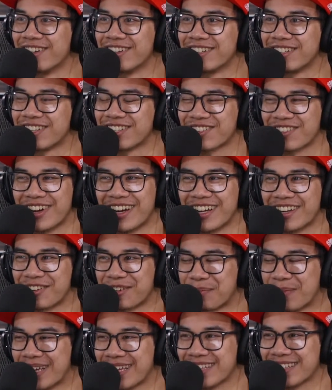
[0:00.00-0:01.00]
She's trying
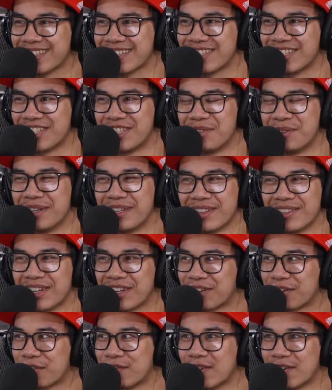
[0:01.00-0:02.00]
her best. She's doing
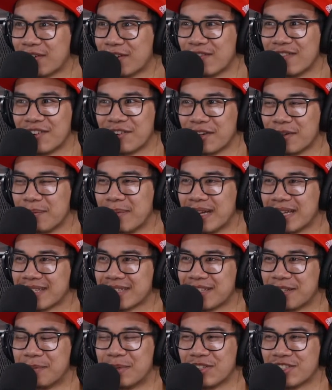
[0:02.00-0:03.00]
like her very, very
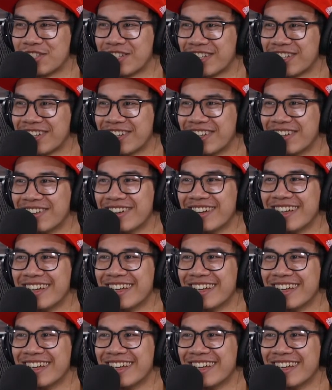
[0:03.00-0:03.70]
best, the most she can do.